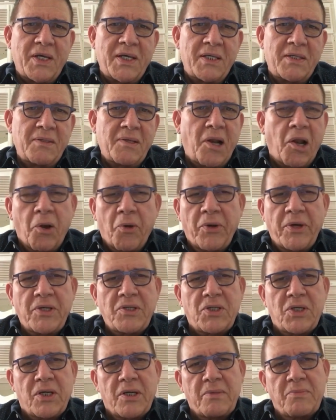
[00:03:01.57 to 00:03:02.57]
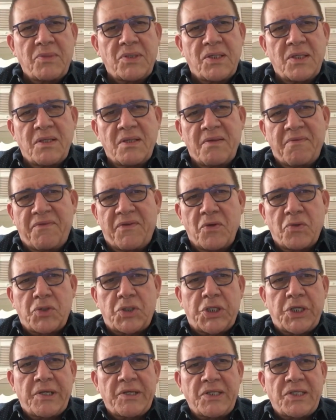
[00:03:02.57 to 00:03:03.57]
in glowing terms in the
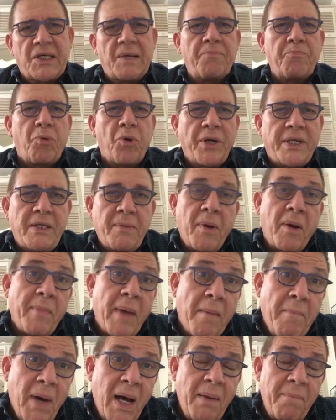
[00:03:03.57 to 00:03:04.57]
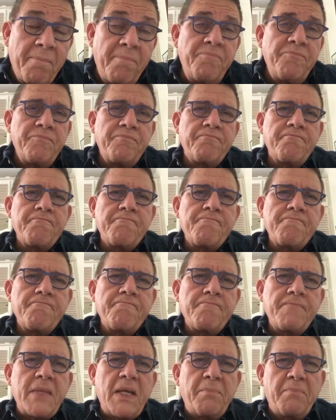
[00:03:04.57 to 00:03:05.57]
future at some point about my mom,
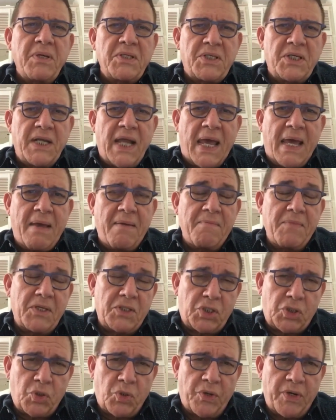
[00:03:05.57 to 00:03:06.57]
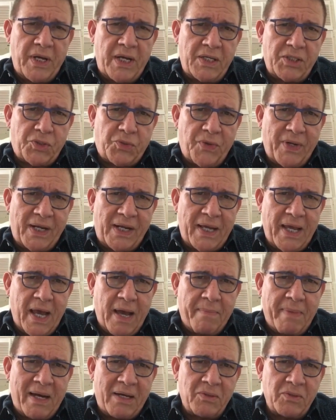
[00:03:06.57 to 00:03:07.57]
but today the story is really
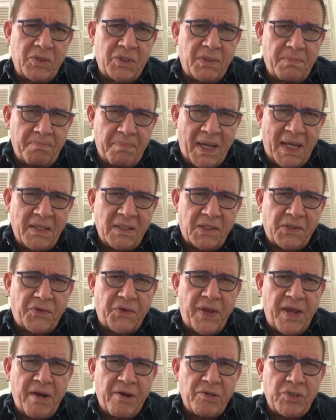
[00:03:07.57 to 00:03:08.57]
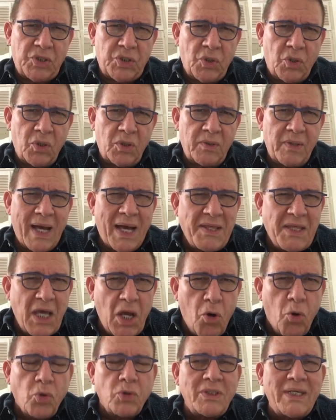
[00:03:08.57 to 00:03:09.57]
about being 3 years old, and the
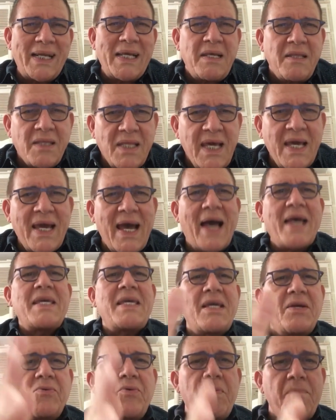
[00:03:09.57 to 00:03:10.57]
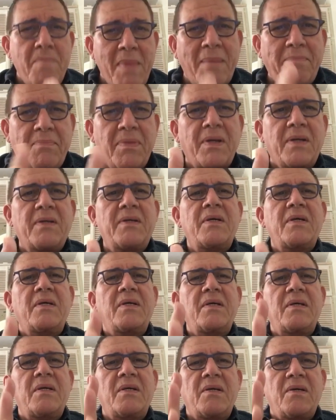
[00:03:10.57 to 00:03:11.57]
only thing I can remember
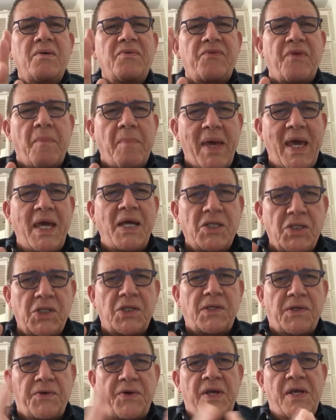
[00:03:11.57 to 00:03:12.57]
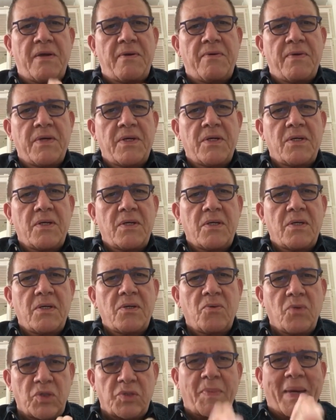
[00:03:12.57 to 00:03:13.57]
from age 3
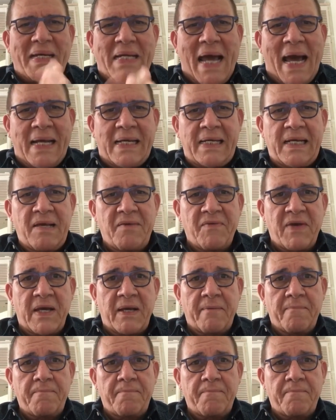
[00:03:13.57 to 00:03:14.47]
was my dad leaving.